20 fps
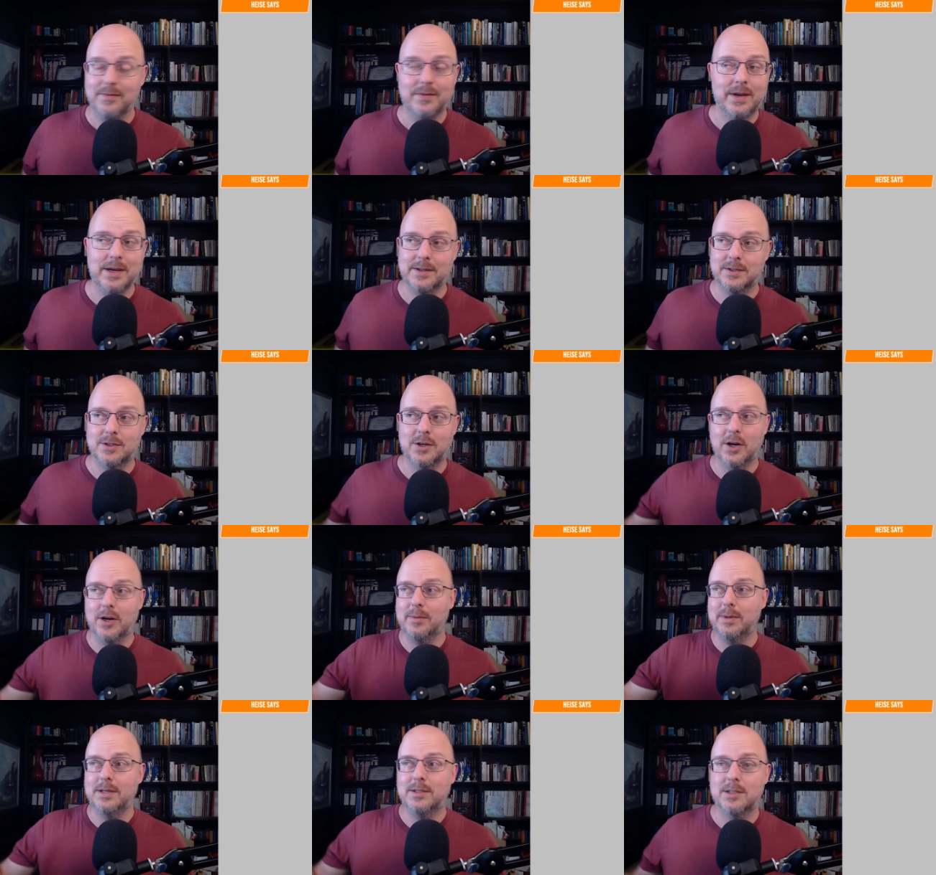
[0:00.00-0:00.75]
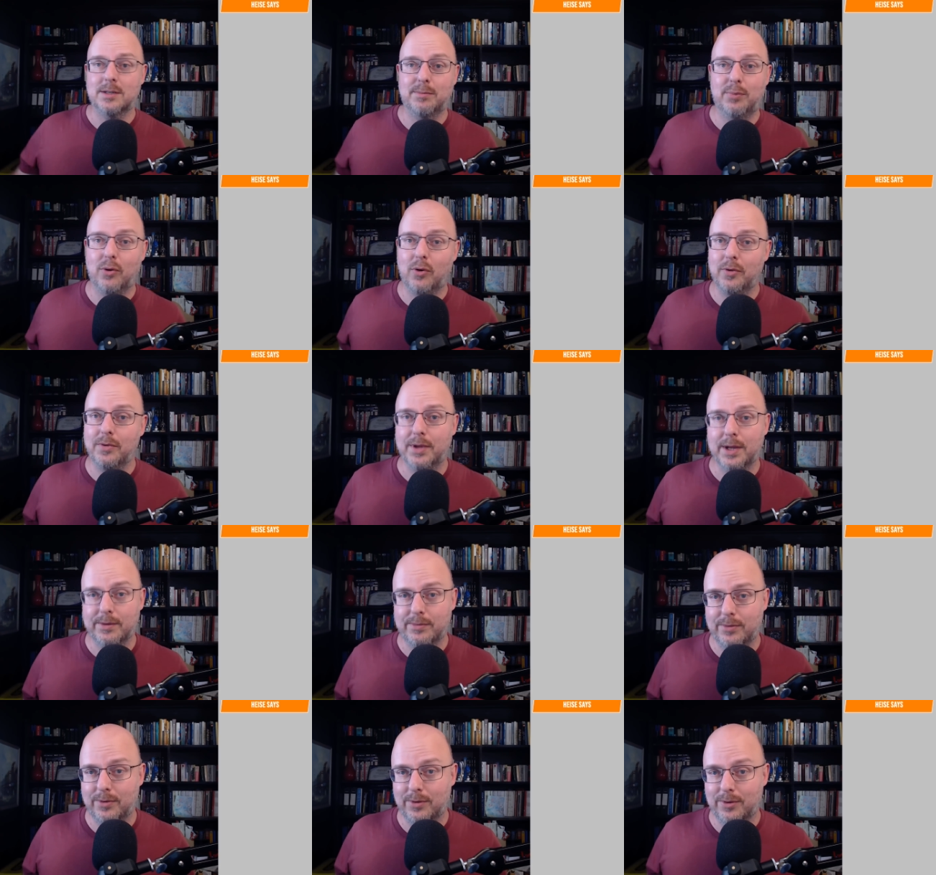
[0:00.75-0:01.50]
There's going to be support
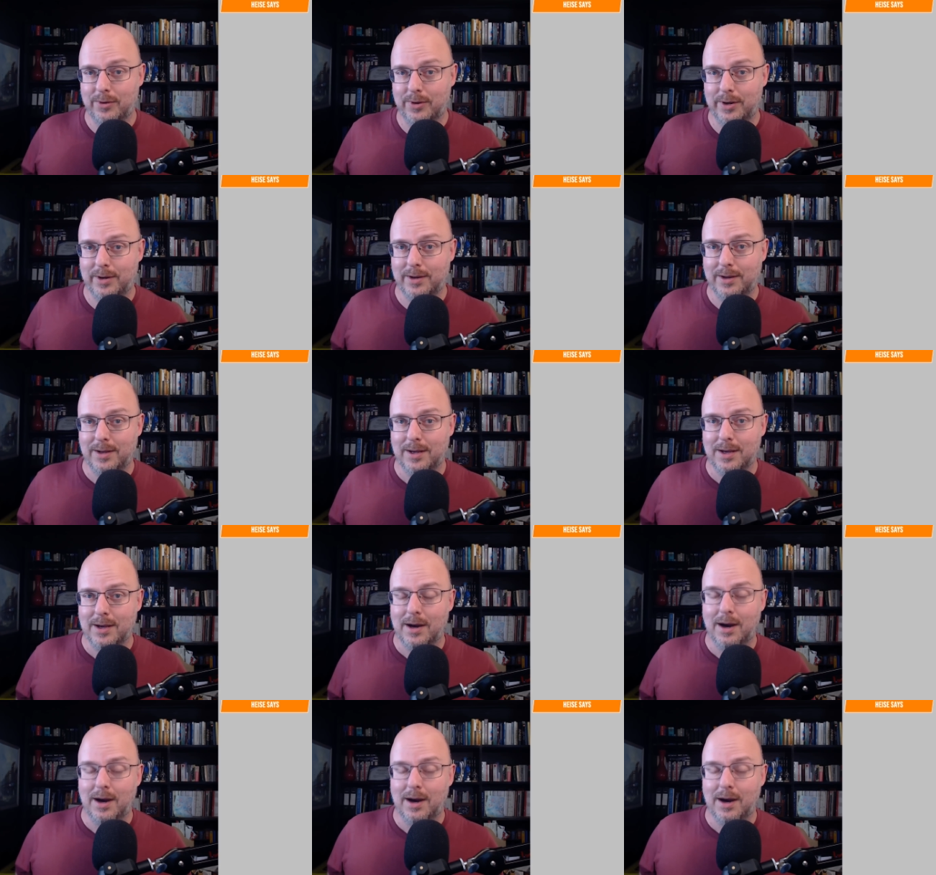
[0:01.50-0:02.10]
there for it.